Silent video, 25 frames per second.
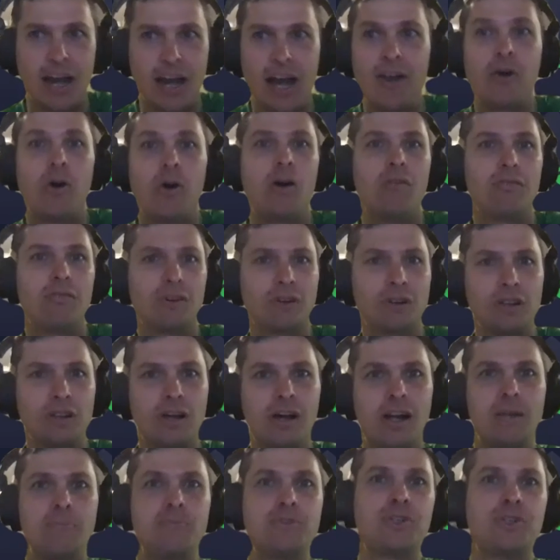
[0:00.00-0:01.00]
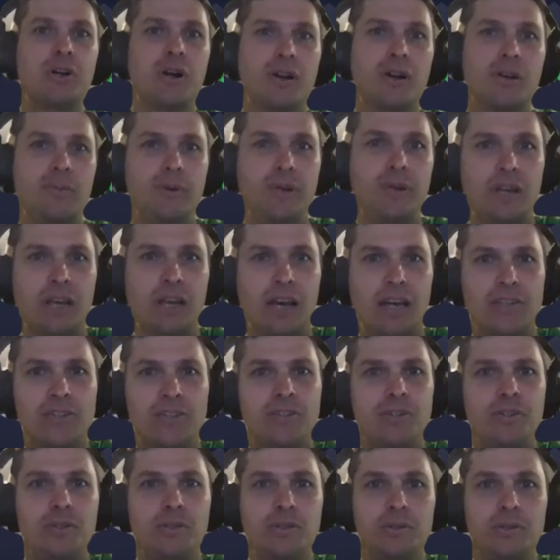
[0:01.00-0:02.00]
I know I've learned a lot. I'm sure our community has
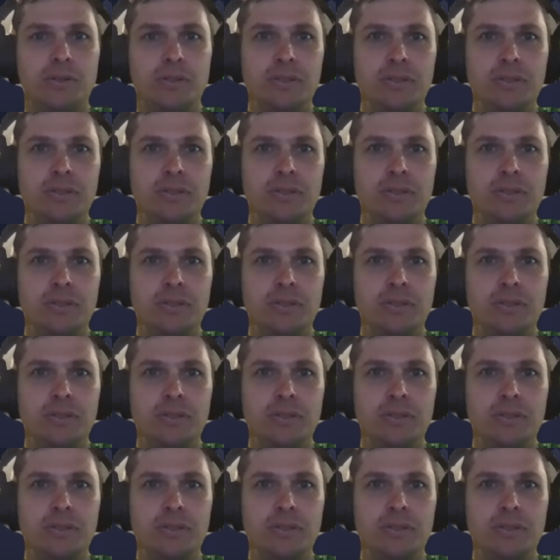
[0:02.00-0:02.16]
too.